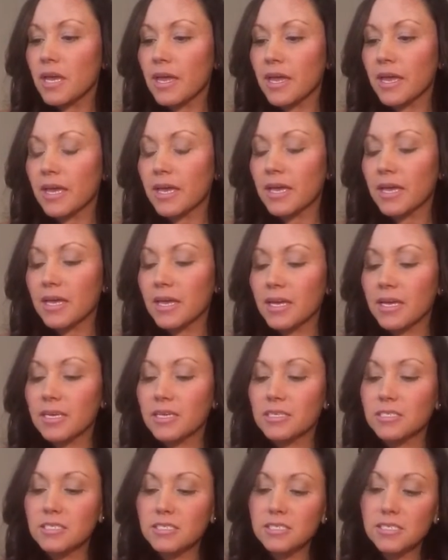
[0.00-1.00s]

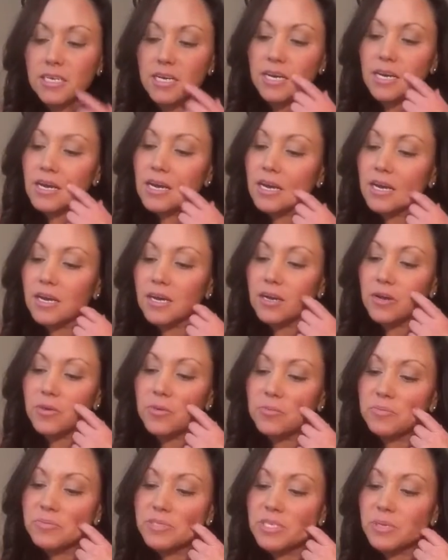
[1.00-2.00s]
And
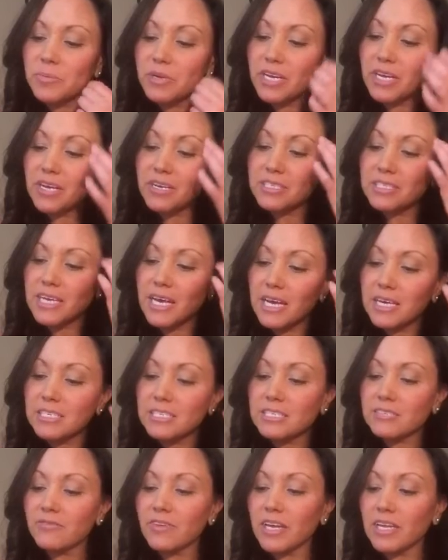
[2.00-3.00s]
somebody else
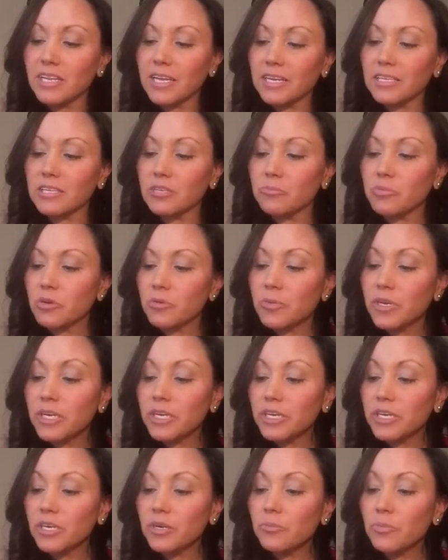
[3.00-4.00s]
asked if I like the
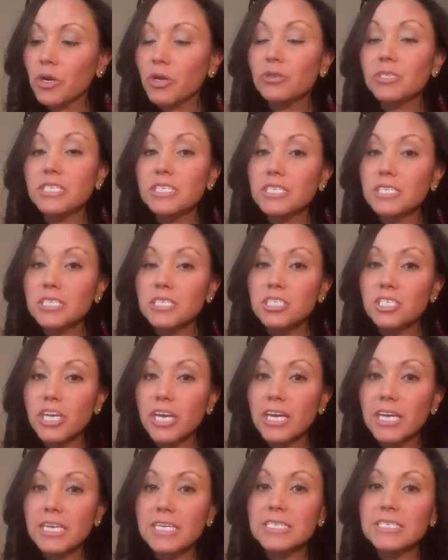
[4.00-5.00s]
Premier protein
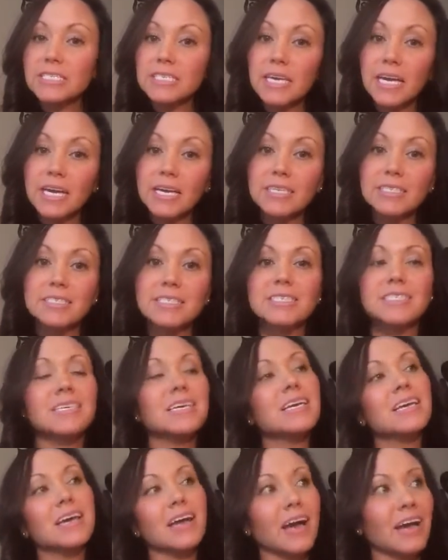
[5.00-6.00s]
shakes. Yes,
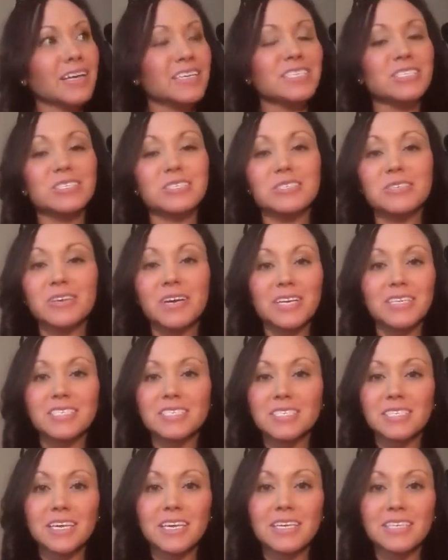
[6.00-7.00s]
I do. I
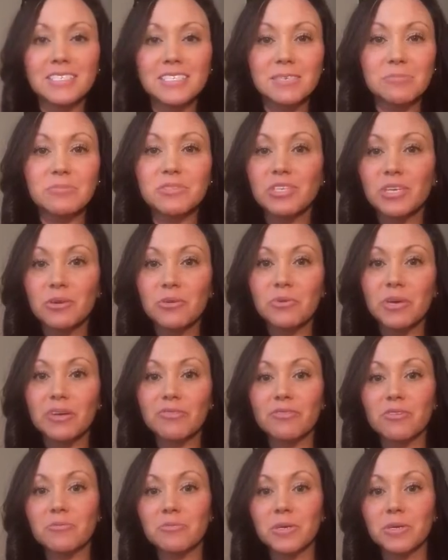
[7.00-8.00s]
just can't seem to get away
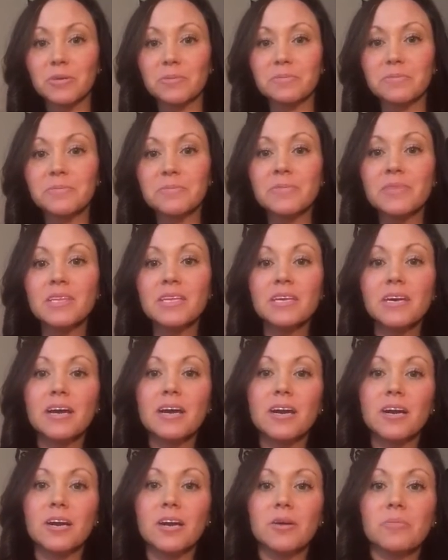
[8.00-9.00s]
from them.
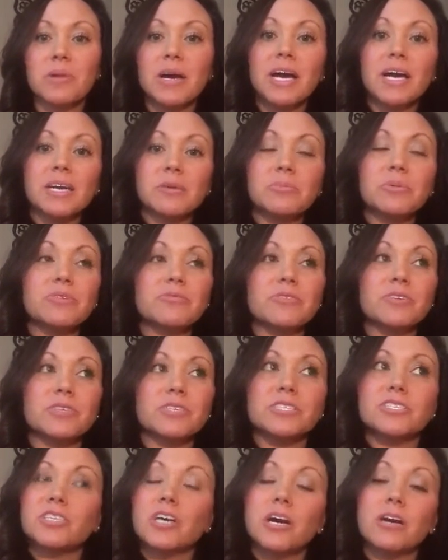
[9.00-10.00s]
I prefer
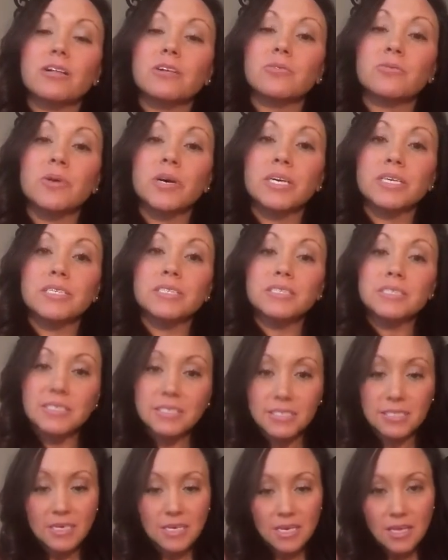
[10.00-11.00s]
the chocolate
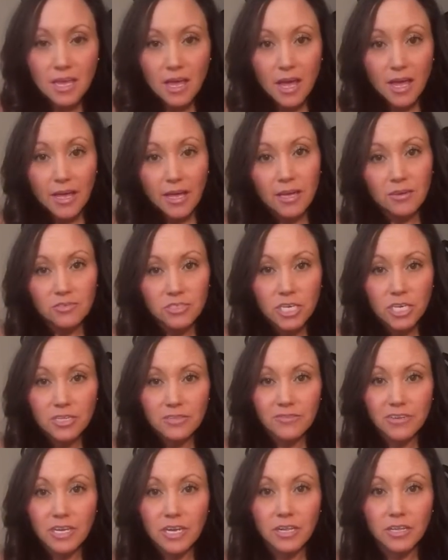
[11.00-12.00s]
ones. I have tried
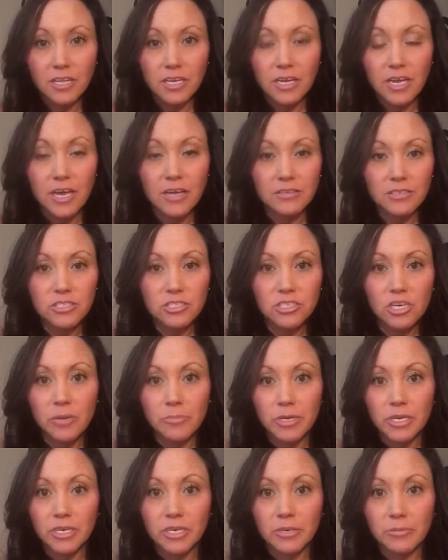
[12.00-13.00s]
the vanilla and the
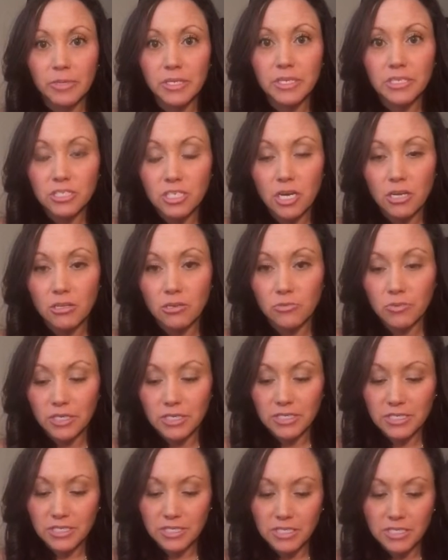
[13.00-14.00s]
strawberry, but the chocolate
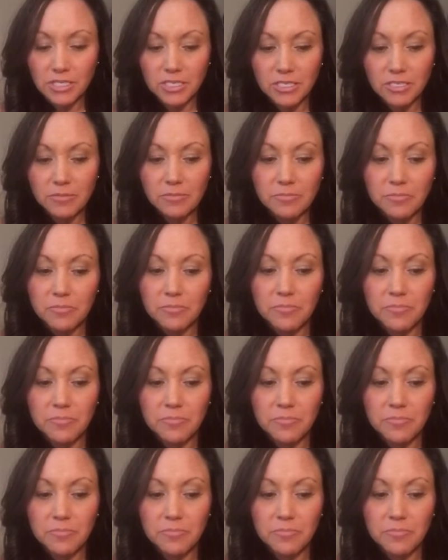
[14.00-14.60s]
ones are